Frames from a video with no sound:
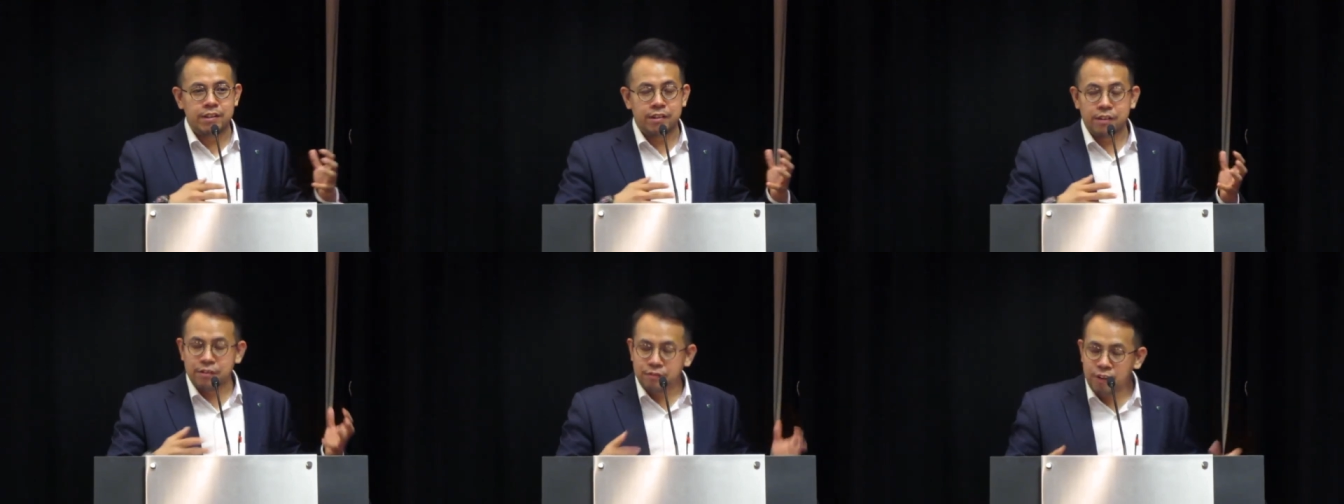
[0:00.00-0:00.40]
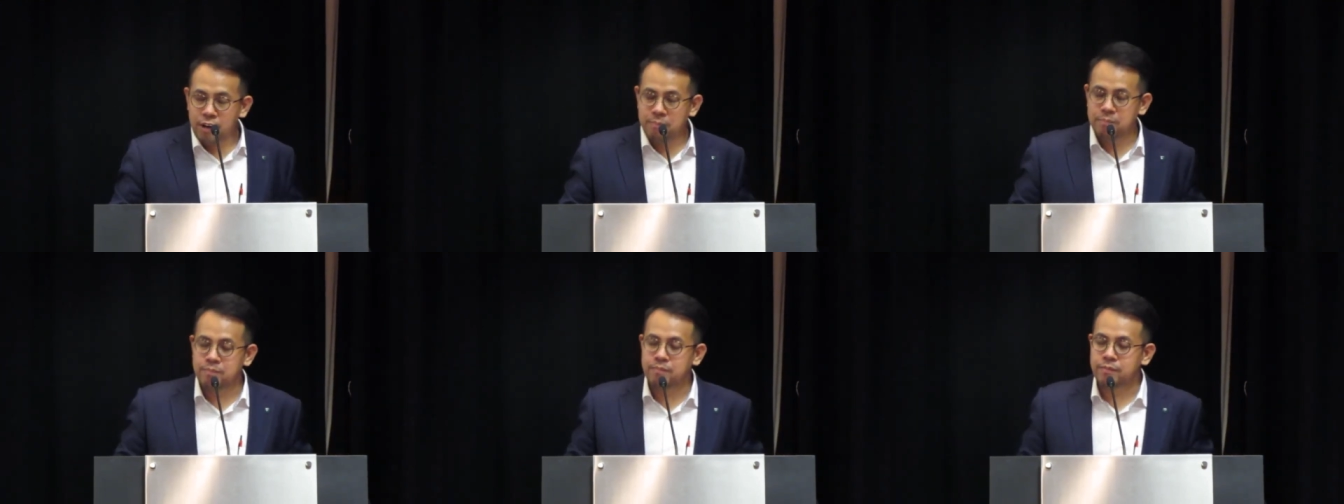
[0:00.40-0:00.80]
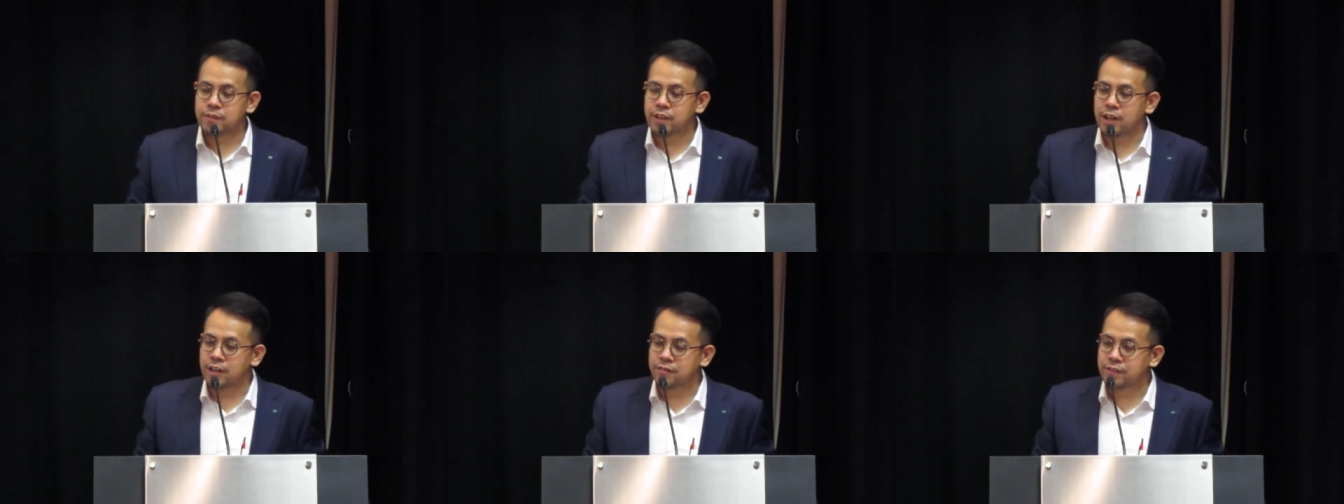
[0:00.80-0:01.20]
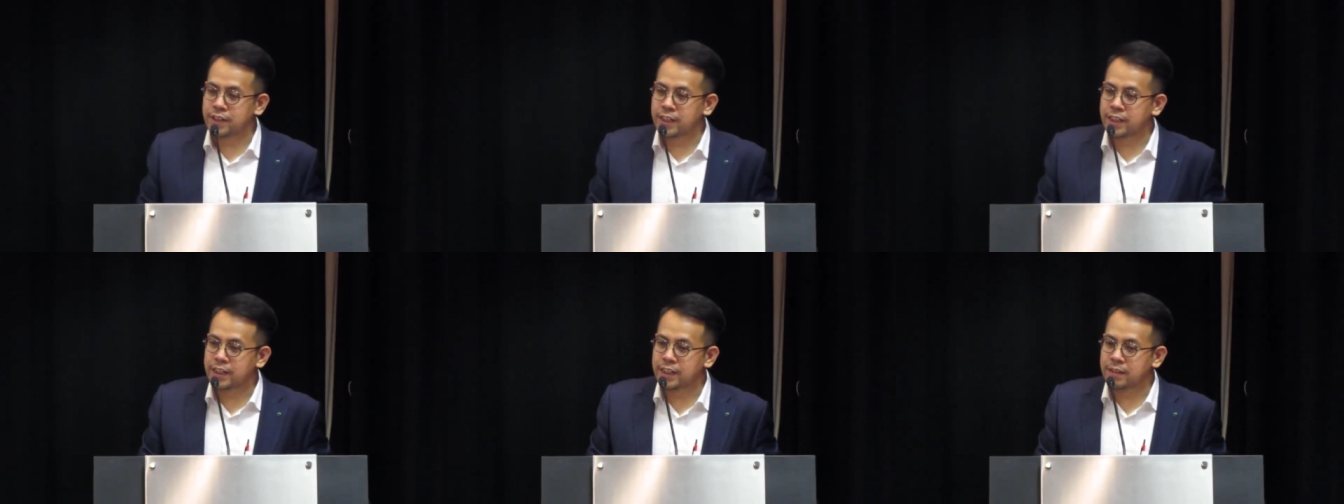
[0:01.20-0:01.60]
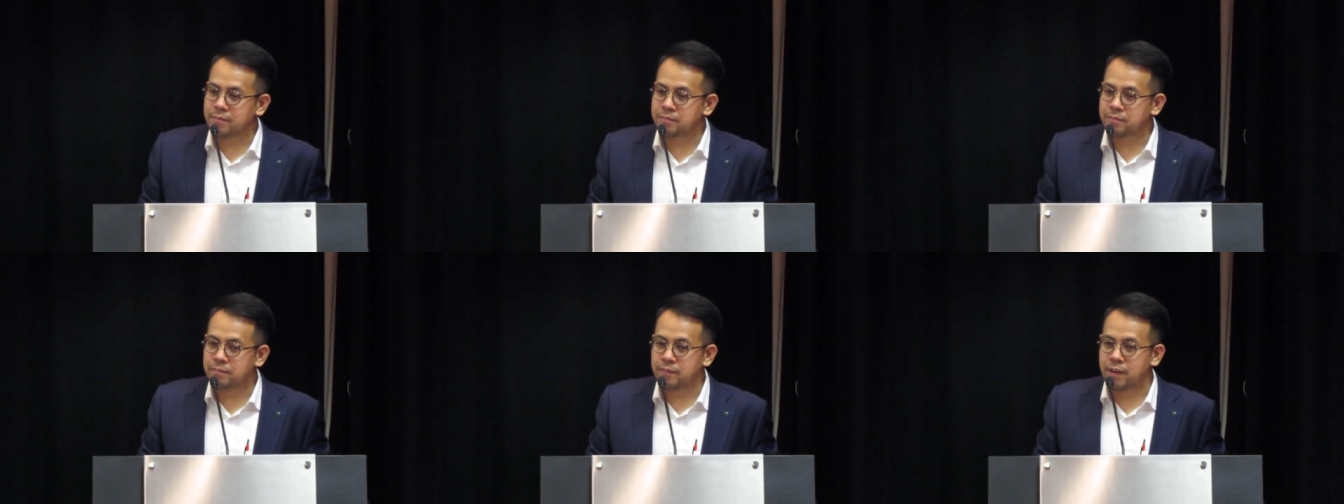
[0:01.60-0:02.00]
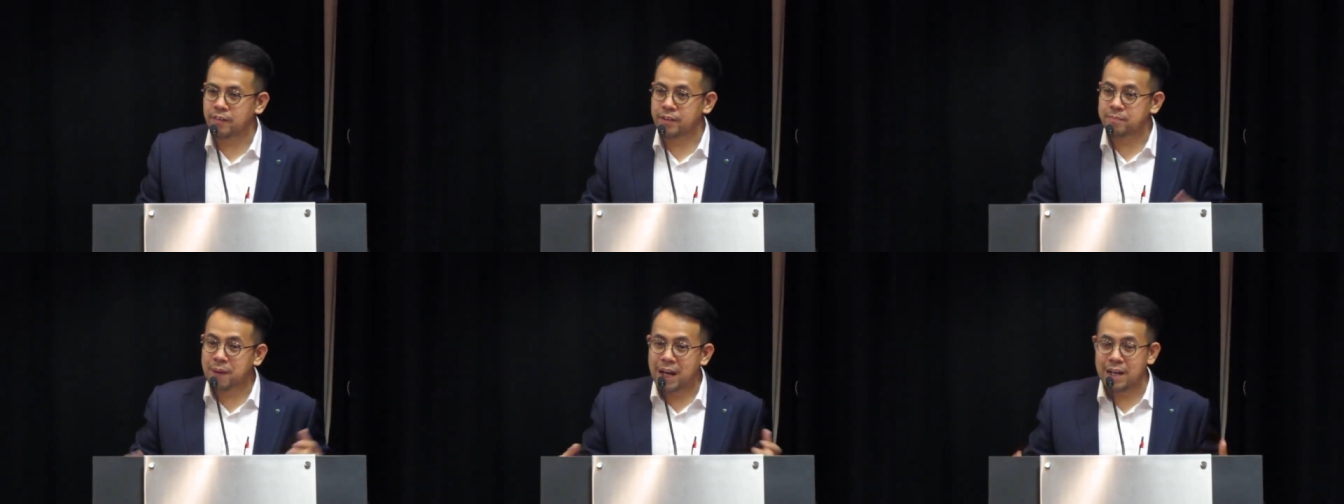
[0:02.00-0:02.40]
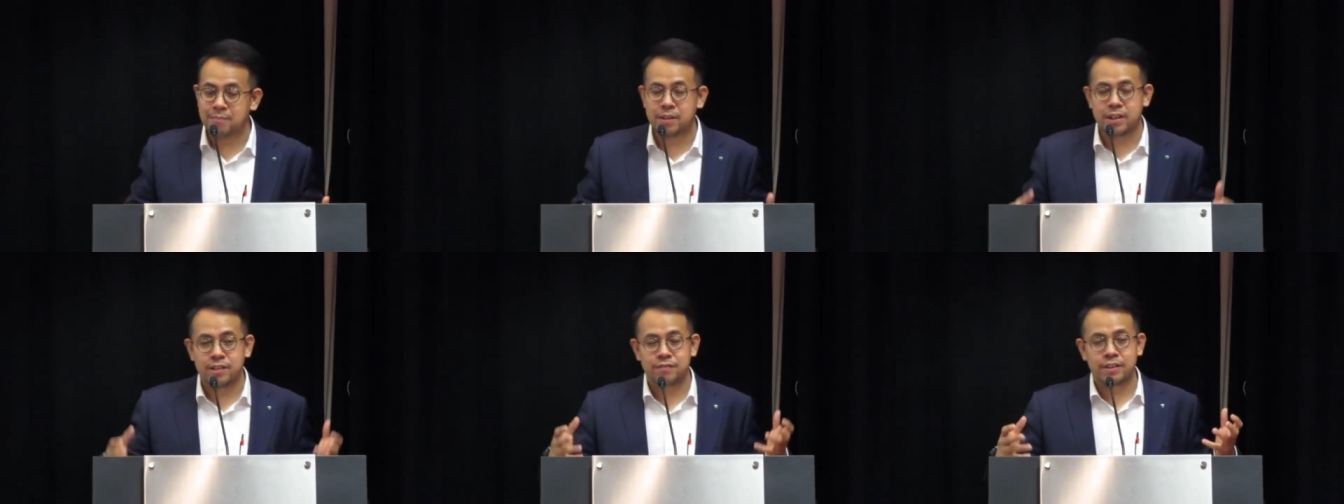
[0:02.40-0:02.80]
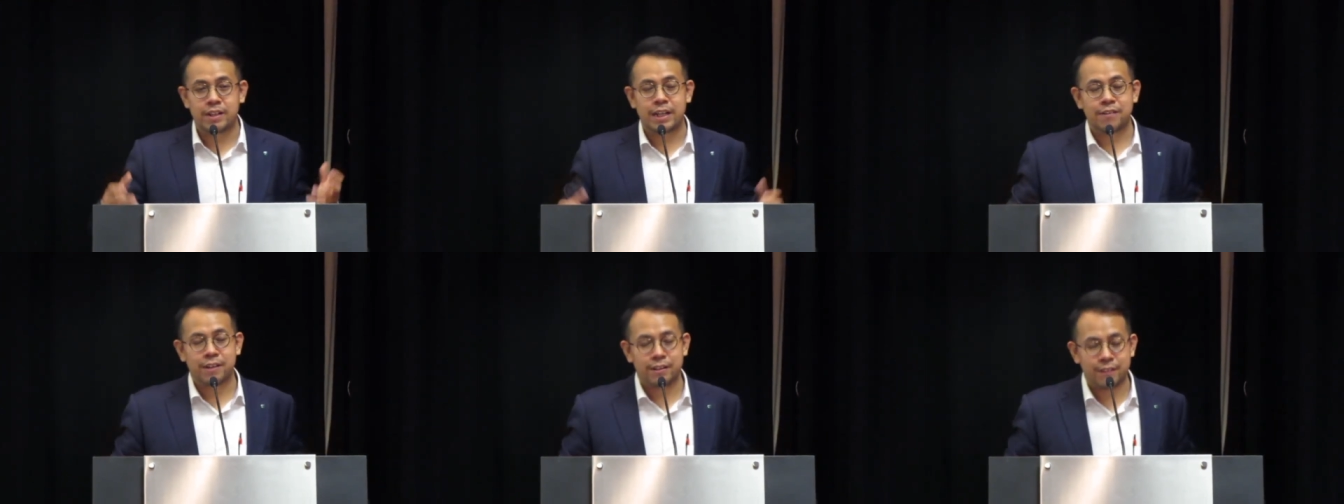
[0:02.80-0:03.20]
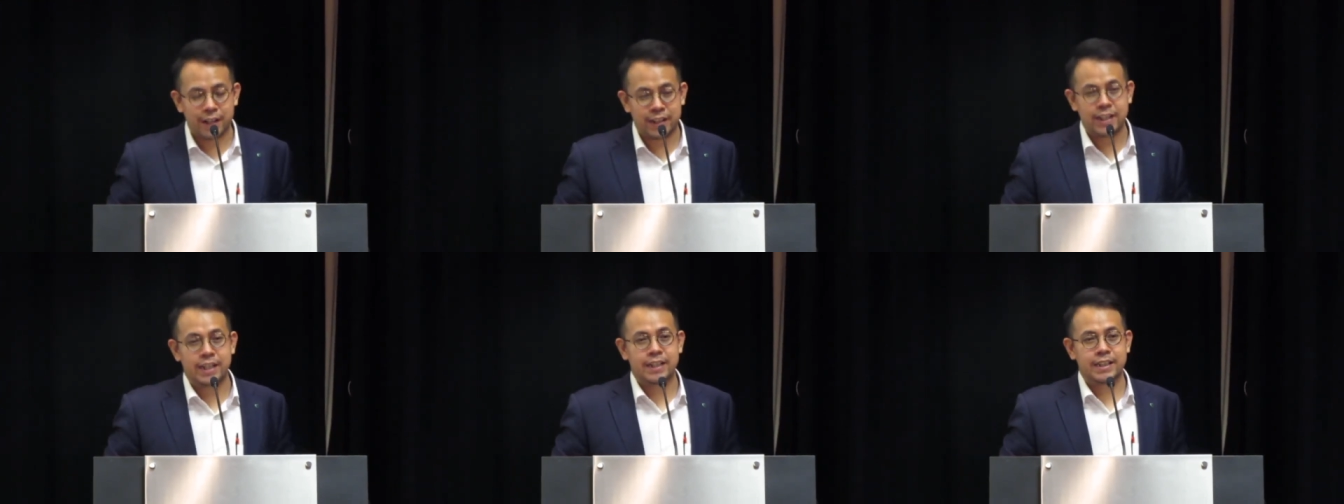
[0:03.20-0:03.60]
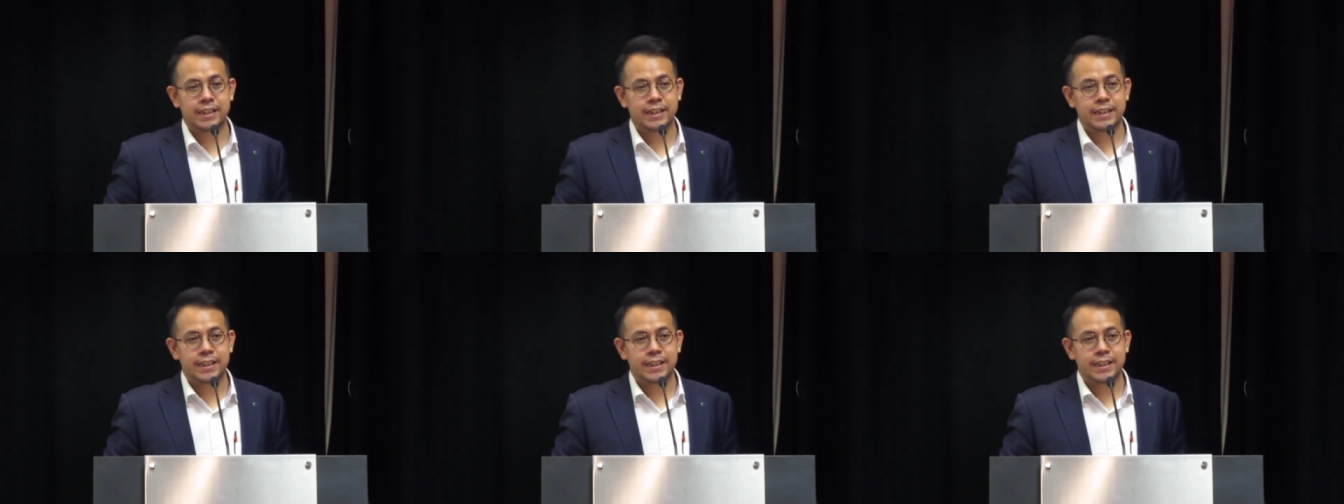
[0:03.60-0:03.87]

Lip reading: reform of the Parliament, of the Dewan Rakyat.